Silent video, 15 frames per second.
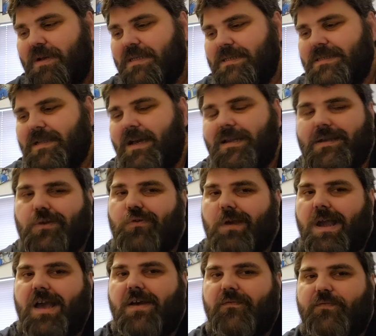my style of
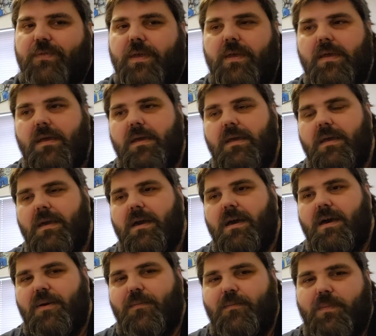craft.
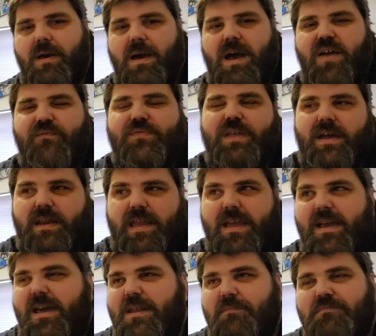I've done
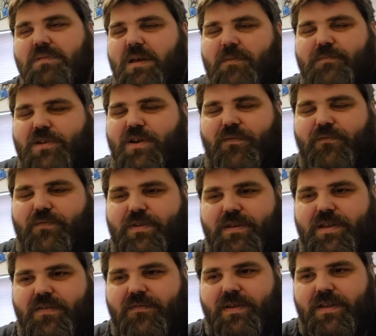it, and I'm confident
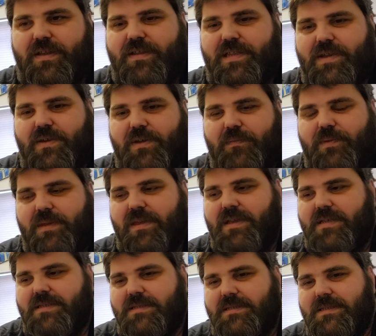enough I can do it,
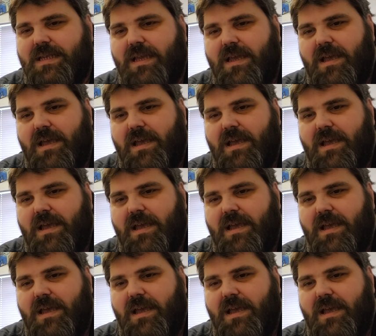because